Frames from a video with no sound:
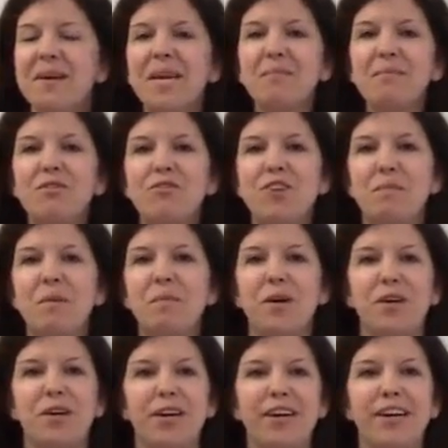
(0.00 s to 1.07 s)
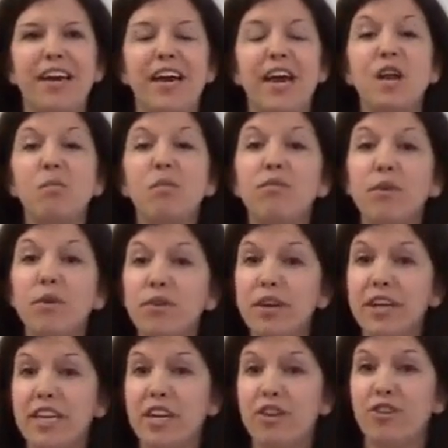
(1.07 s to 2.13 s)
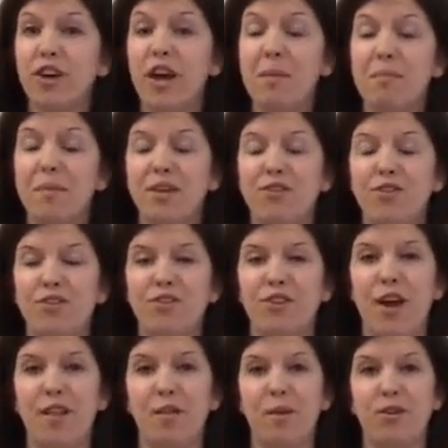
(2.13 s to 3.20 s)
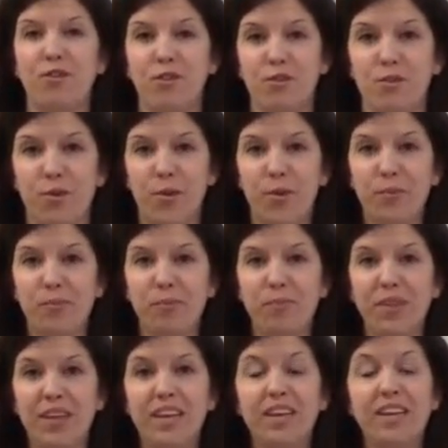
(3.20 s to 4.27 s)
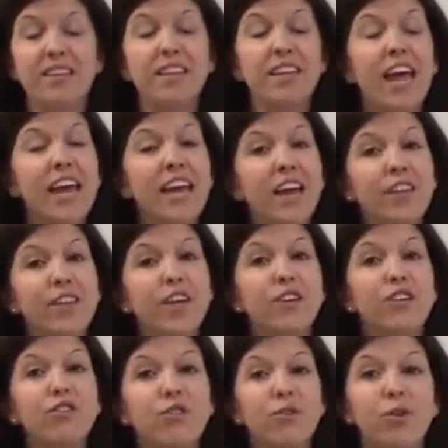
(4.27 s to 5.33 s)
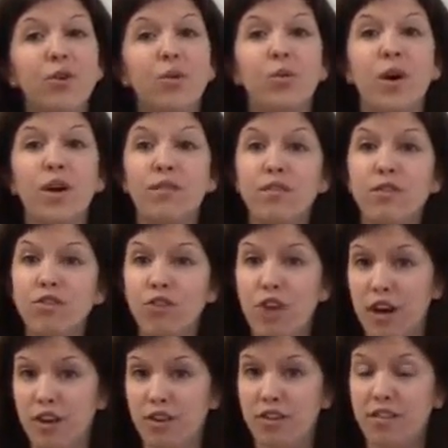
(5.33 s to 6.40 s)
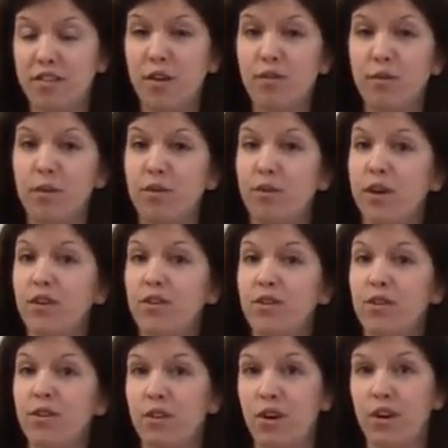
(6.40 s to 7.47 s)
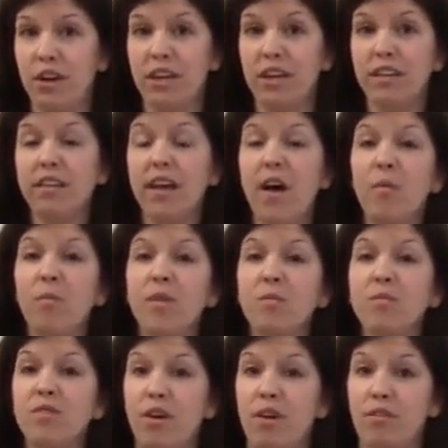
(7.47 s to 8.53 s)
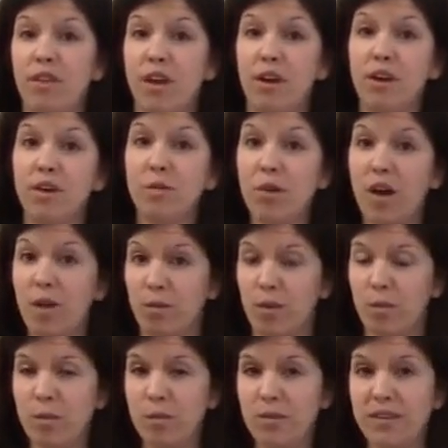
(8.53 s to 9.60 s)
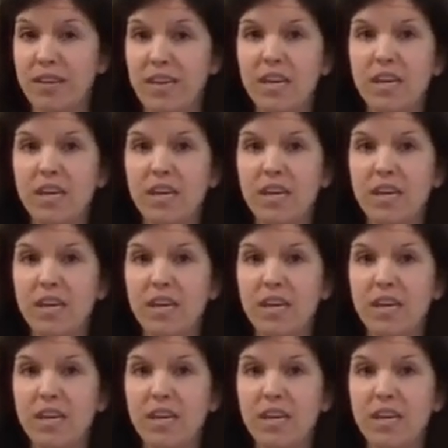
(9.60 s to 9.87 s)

My name is Jamie Bunker, and I'm a 4th grade teacher at Manchester Elementary School. Today, I'd like to show you one of the strategies that 4th graders are learning to help them solve various problems.